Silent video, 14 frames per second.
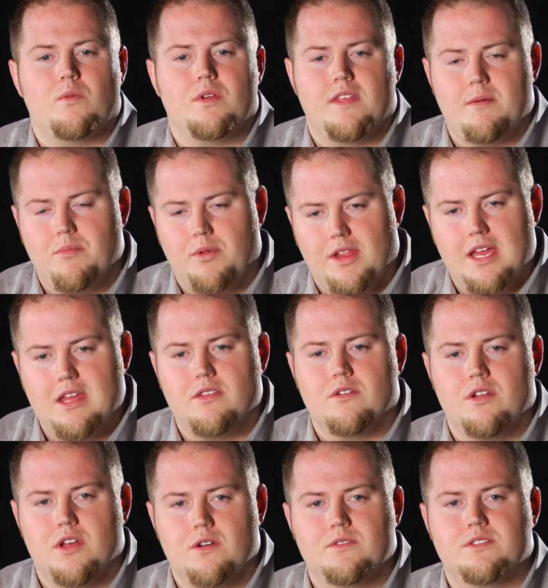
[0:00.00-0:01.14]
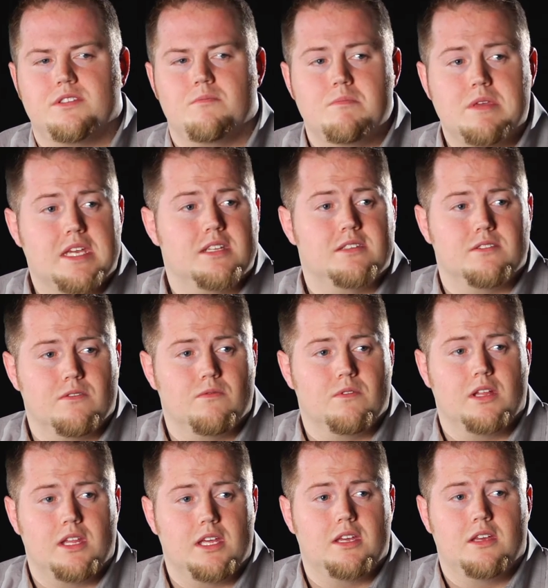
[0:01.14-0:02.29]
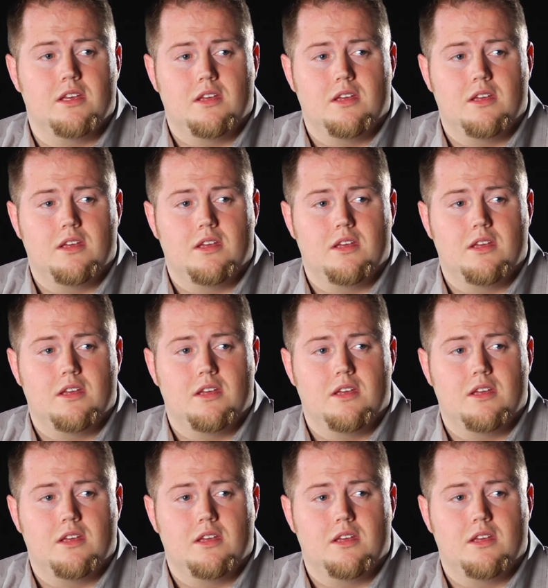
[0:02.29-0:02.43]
When they play their notes, the mids are really